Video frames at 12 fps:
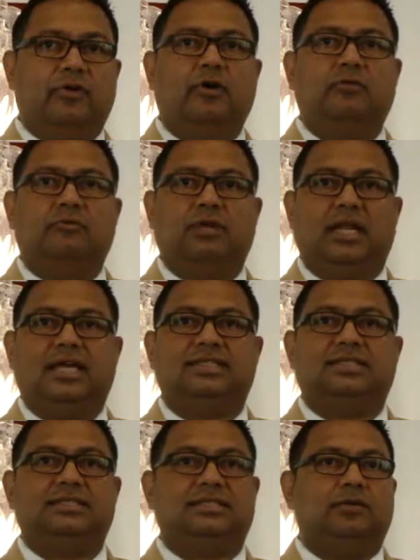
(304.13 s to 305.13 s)
own
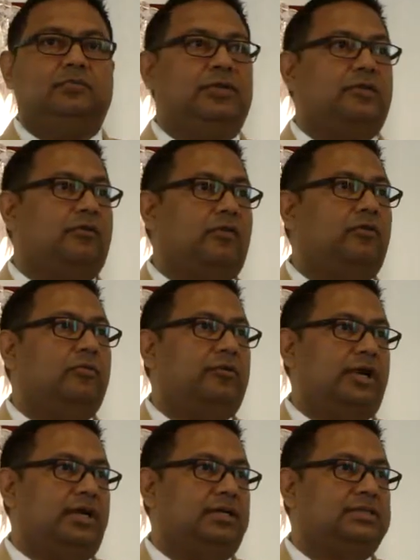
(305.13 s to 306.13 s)
relationship with your own
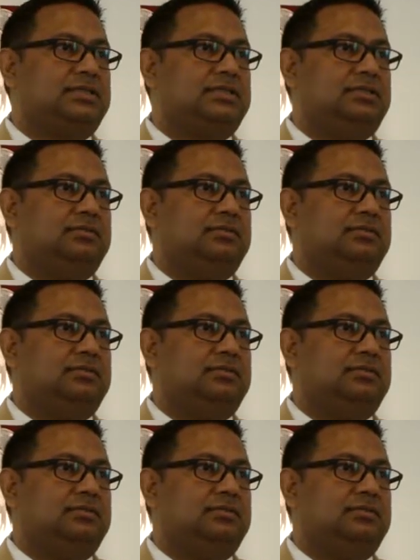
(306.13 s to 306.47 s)
prayers.